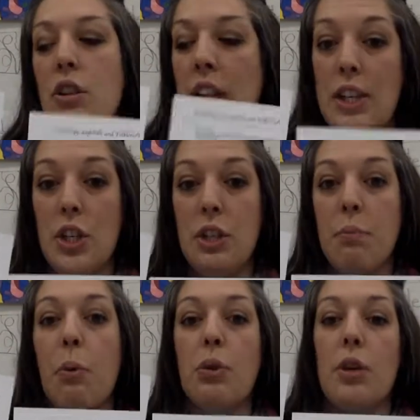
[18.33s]
legends
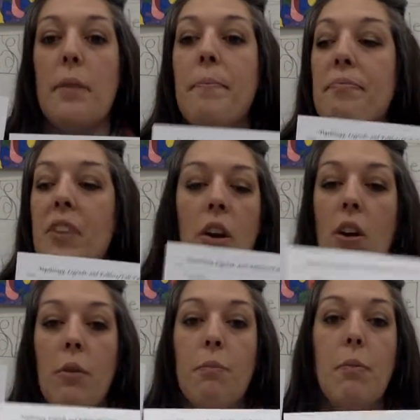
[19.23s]
portrait
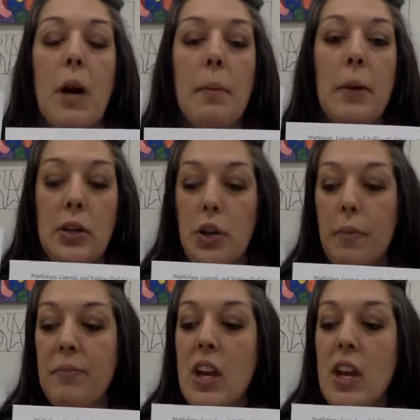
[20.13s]
or picture.